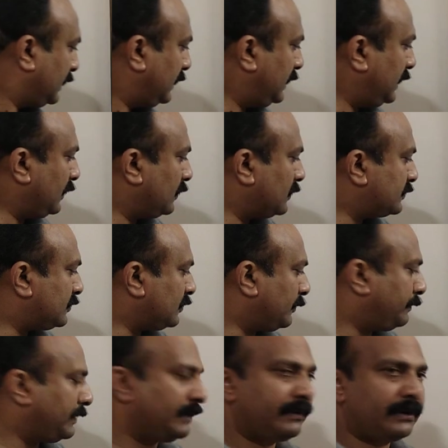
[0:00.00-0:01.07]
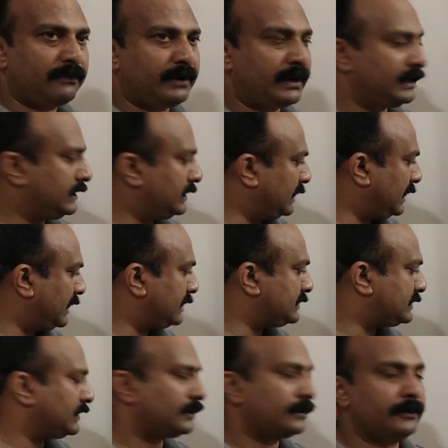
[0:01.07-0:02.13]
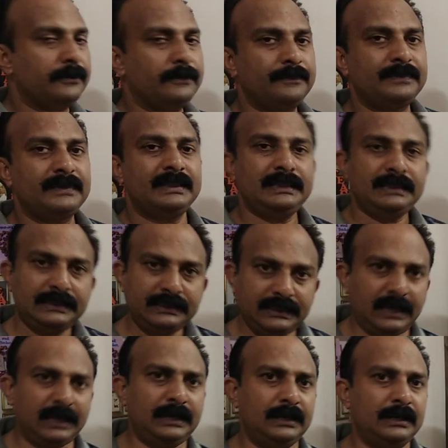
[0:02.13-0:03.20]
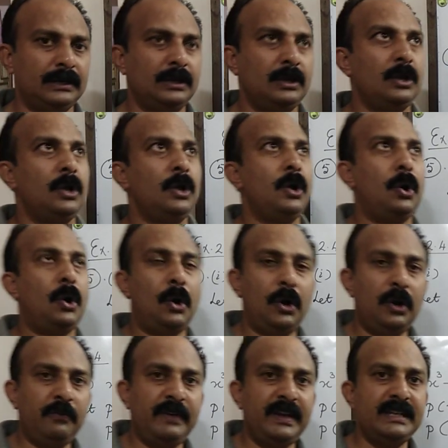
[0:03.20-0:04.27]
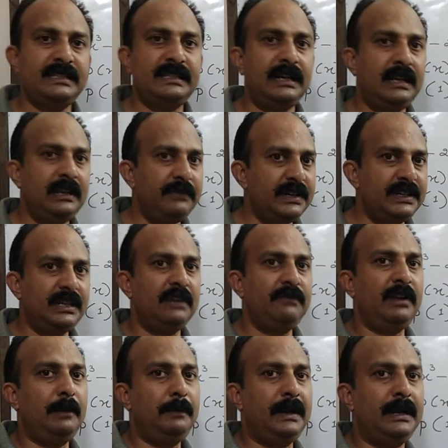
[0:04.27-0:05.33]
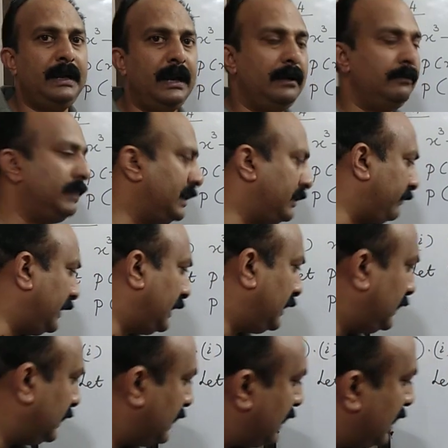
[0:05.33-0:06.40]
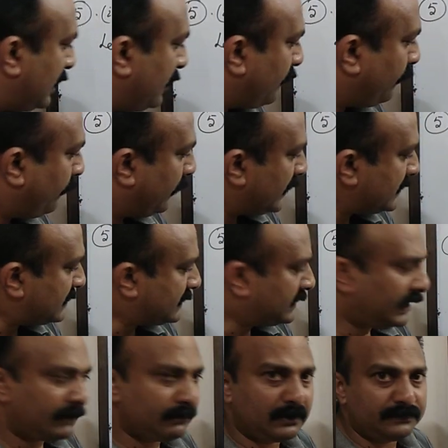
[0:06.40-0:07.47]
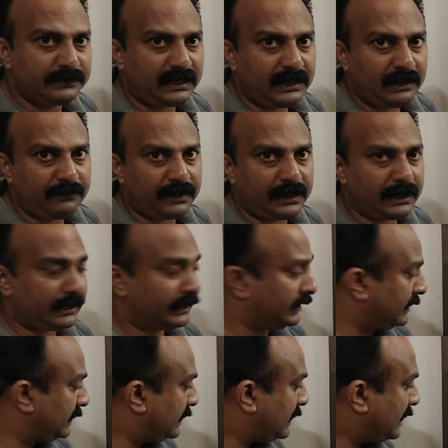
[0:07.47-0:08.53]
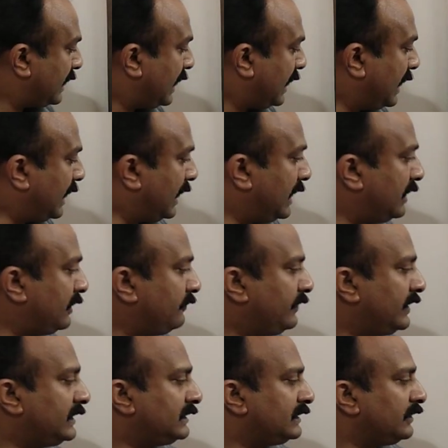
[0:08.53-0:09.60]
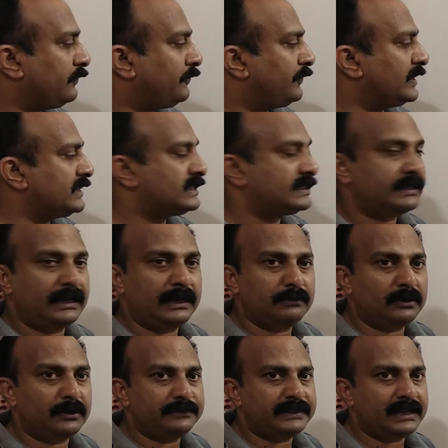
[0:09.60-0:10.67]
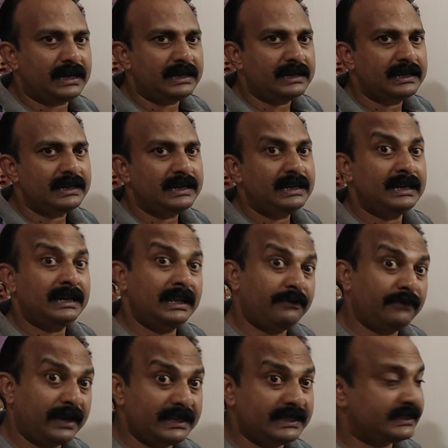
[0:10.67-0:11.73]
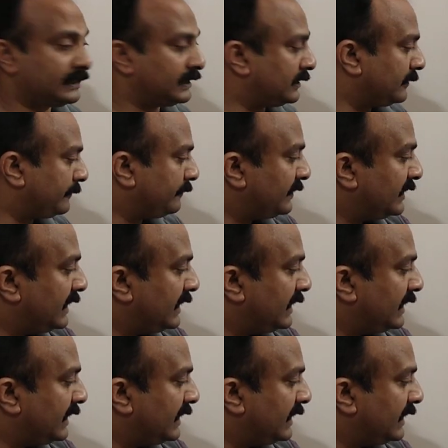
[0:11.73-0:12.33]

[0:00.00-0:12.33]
Here also power 1 and 0. Then always the division will be done between first term of the dividend and with first term of the divisor.